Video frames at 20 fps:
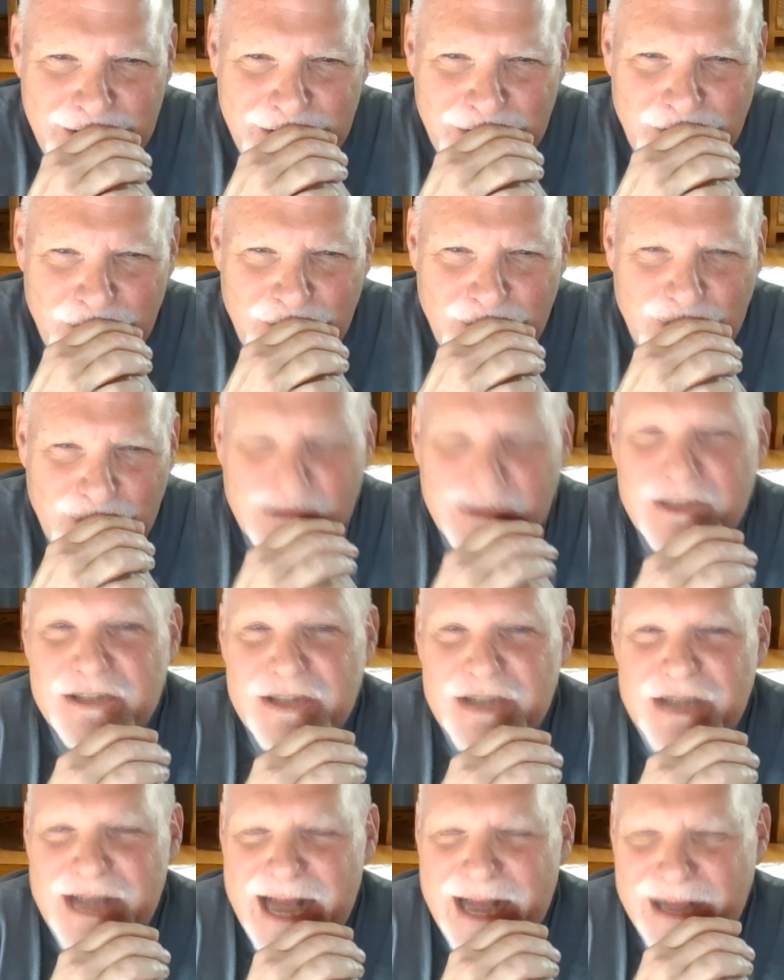
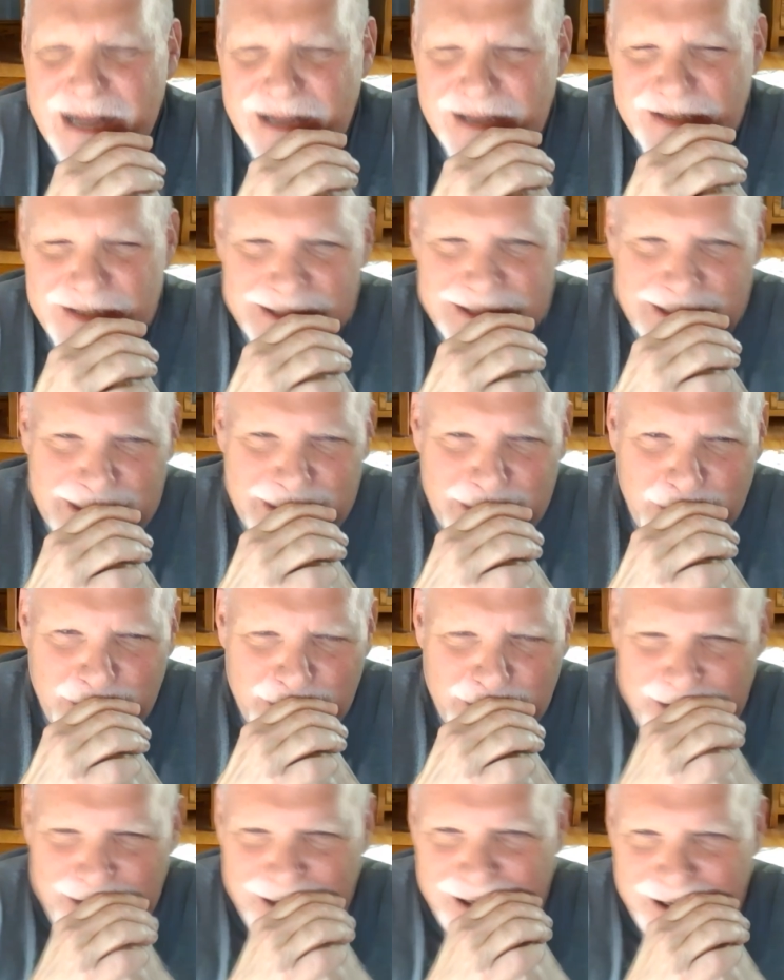religiosity
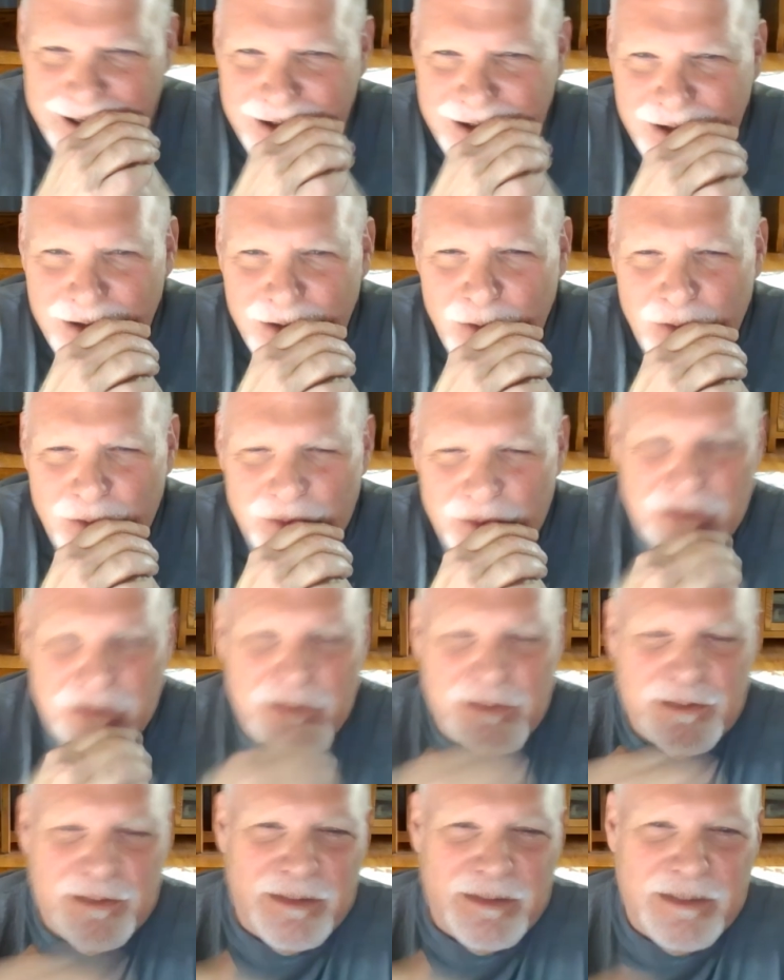or their
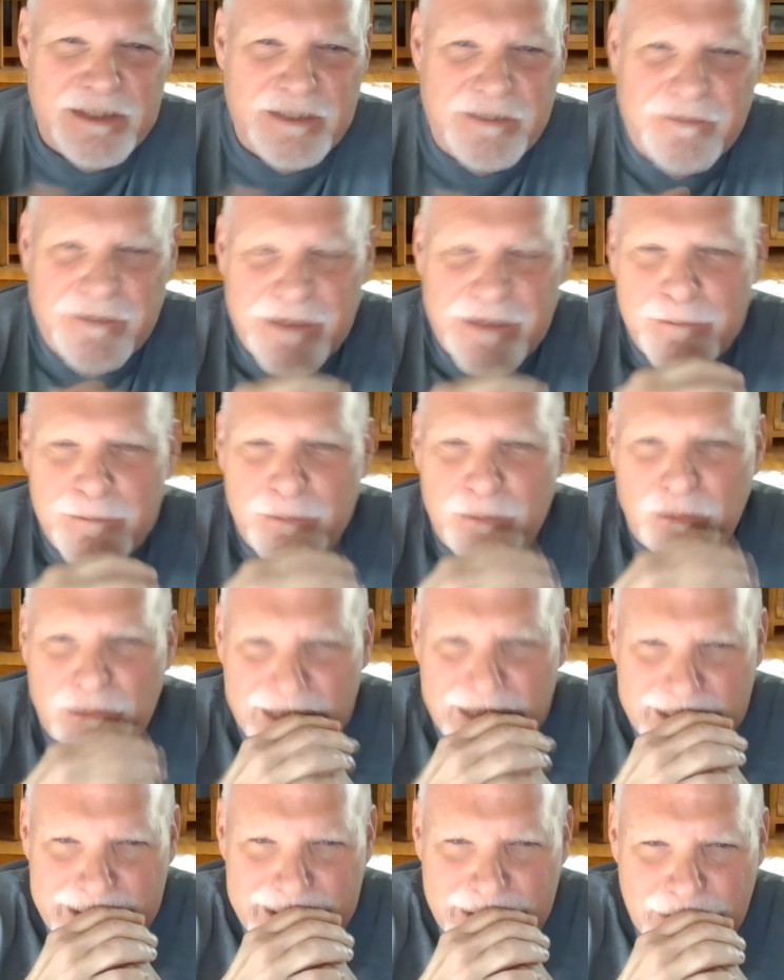specific
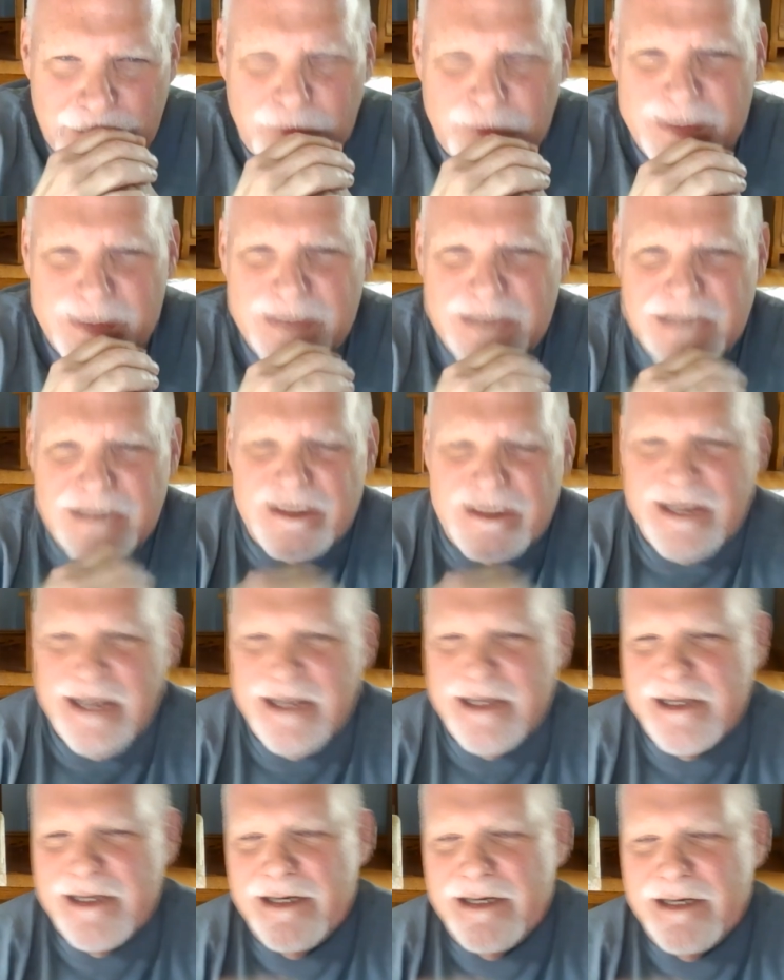political things they
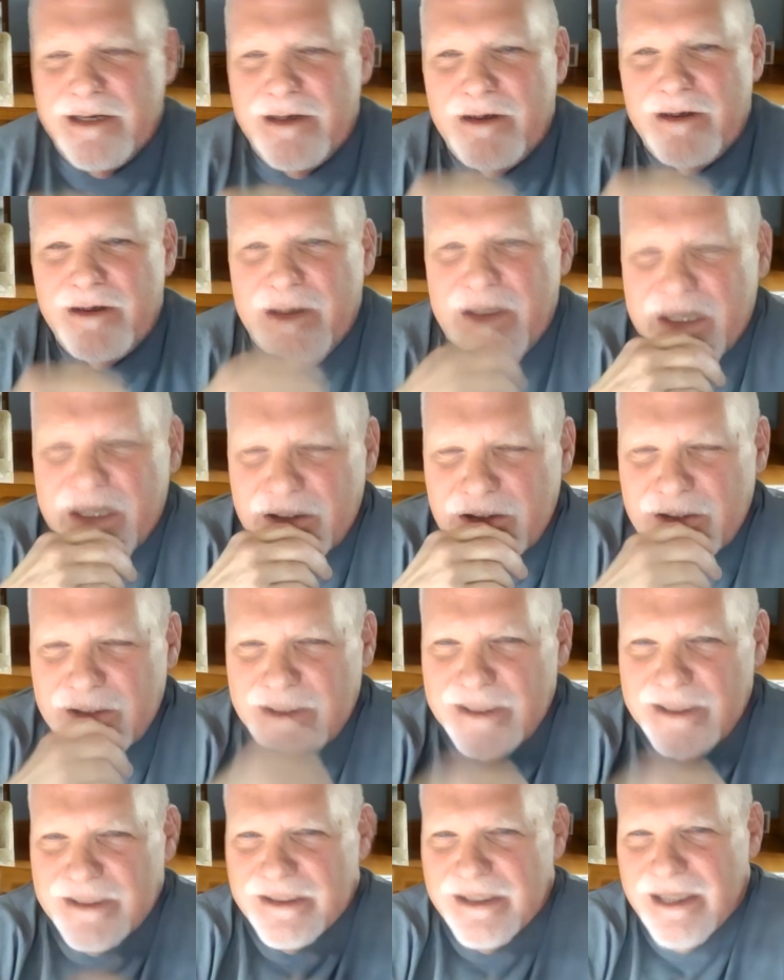did in their
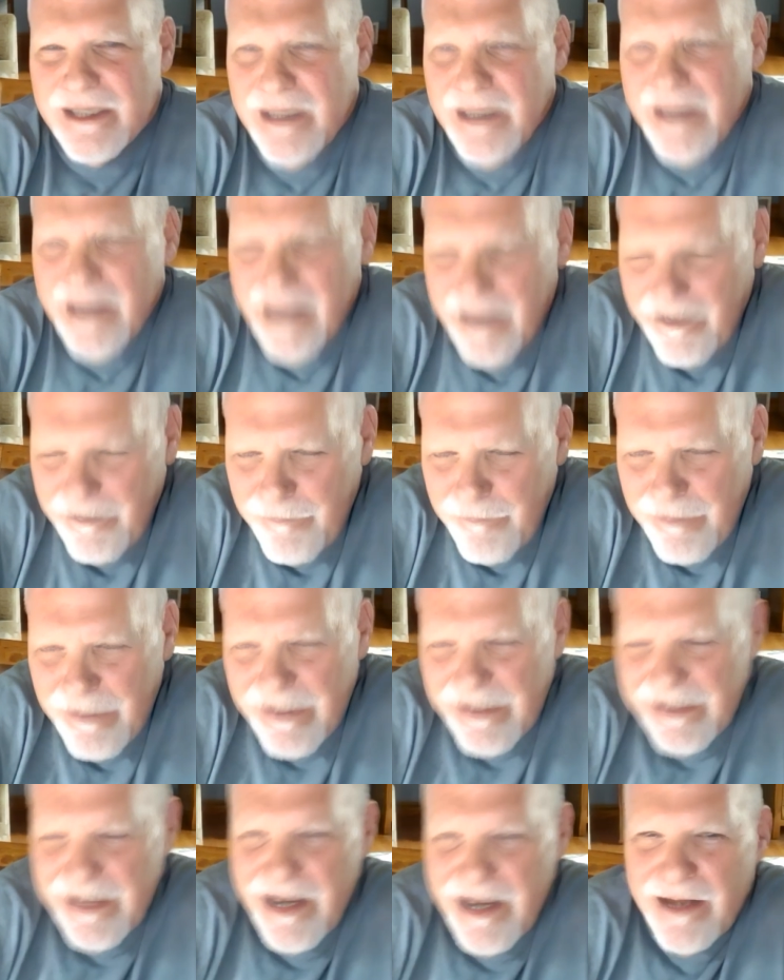histories, I've
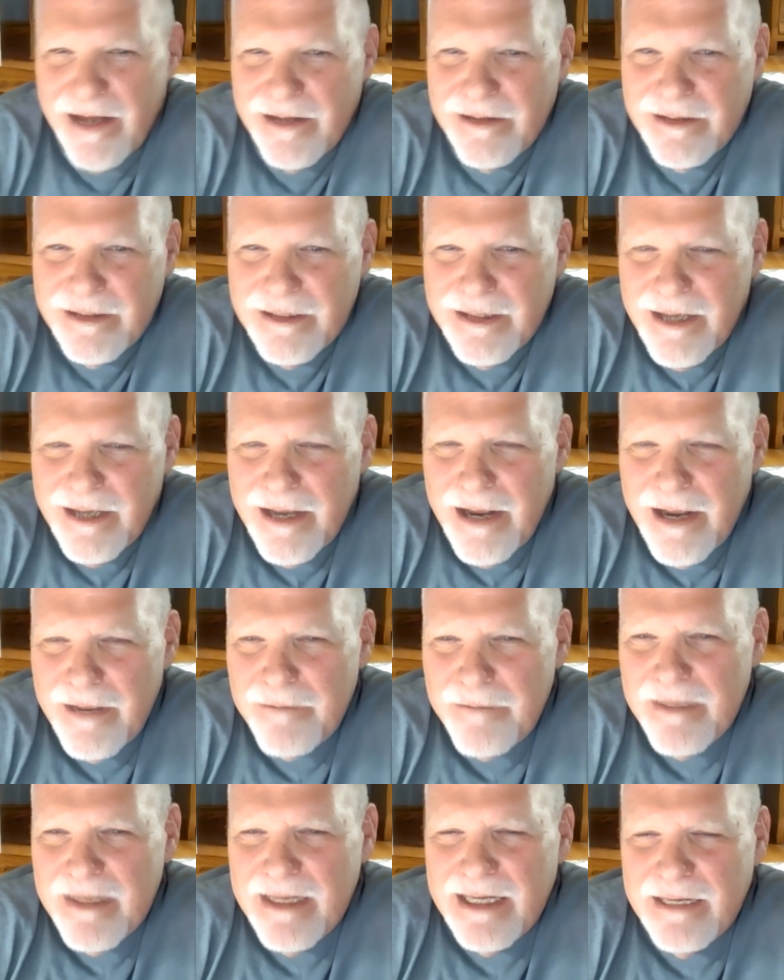been
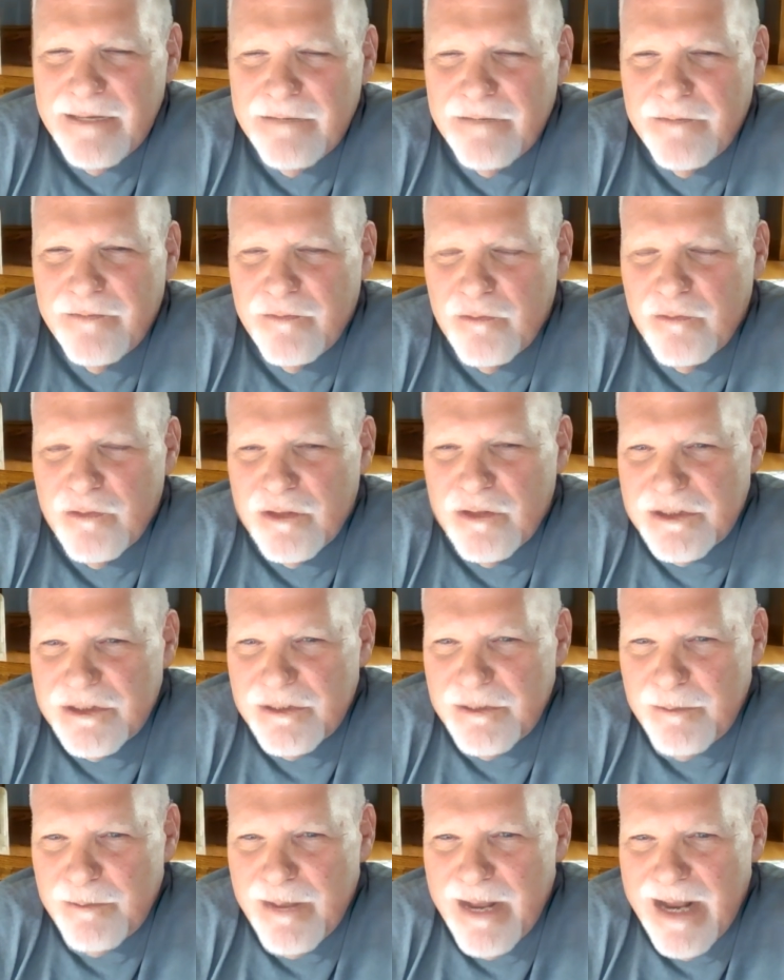
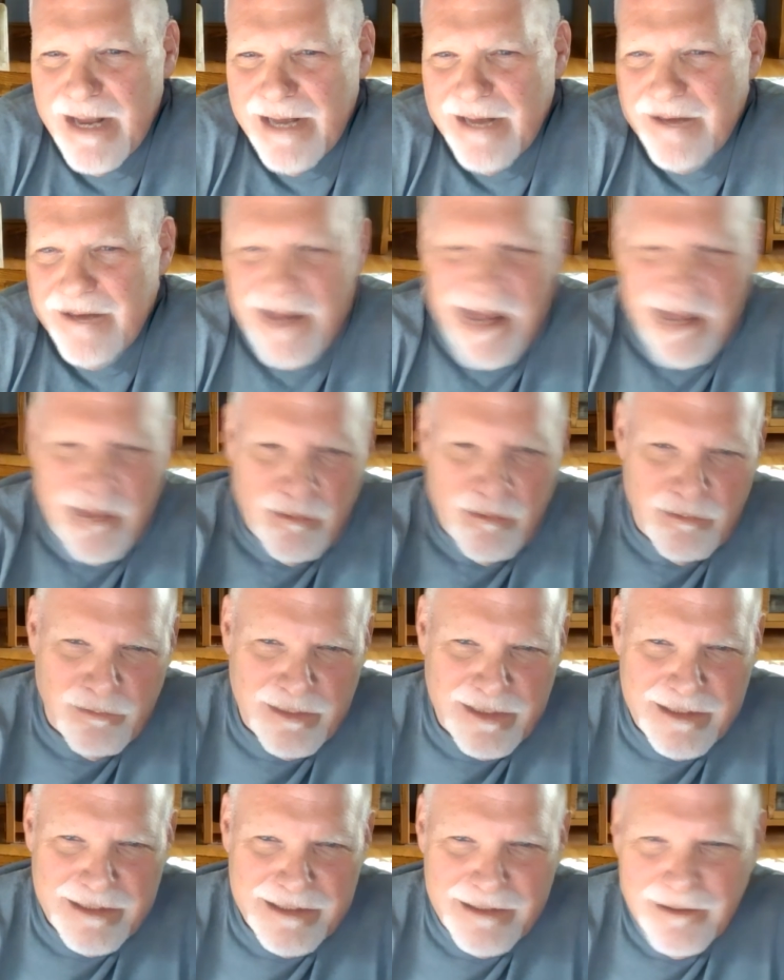influenced by not
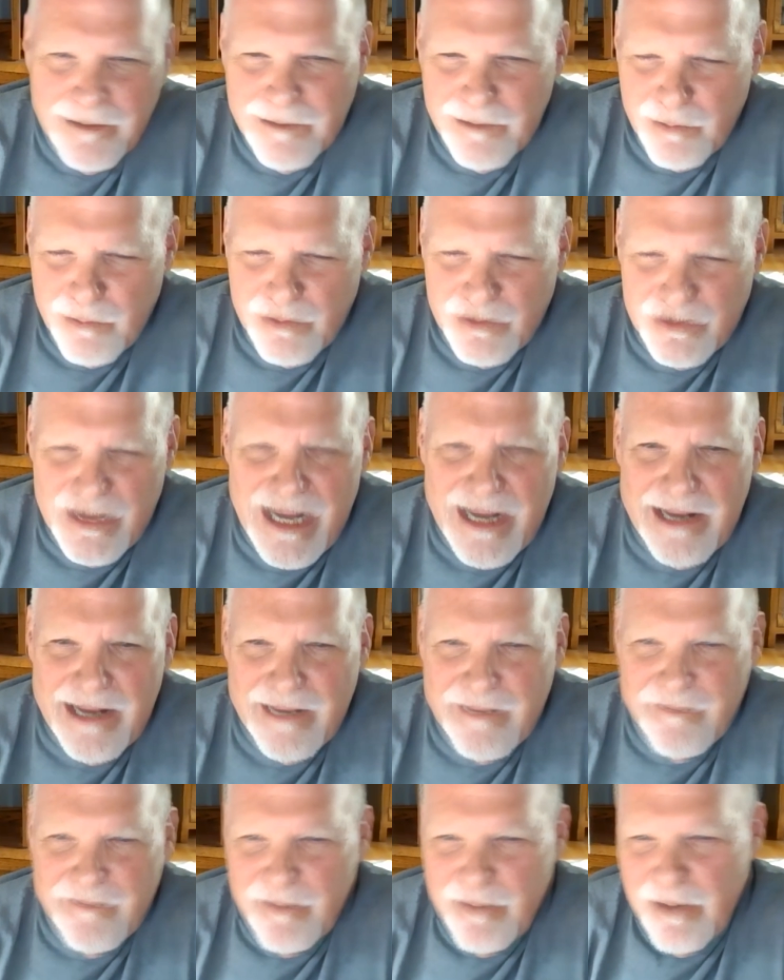only
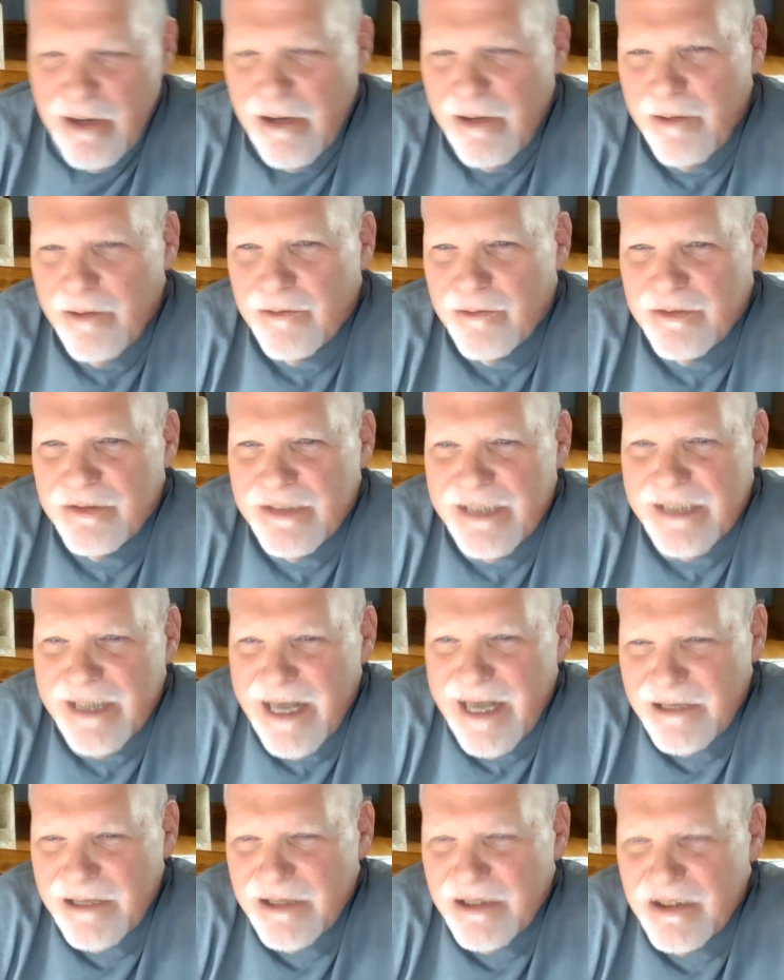Berjaya, but others, and
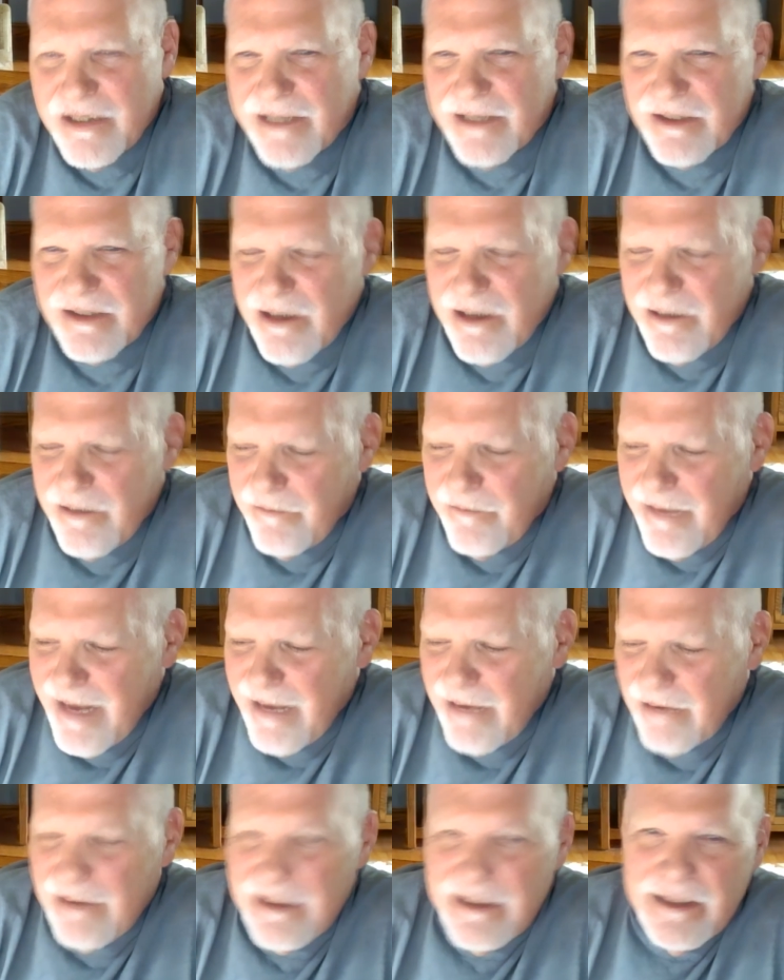I check stuff
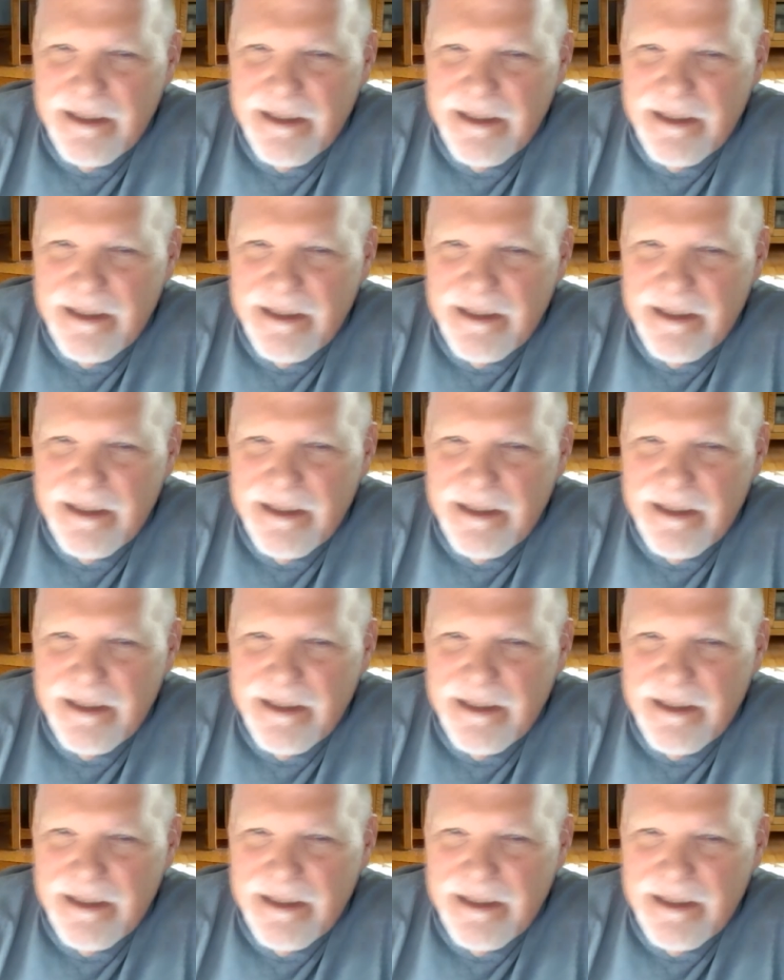out.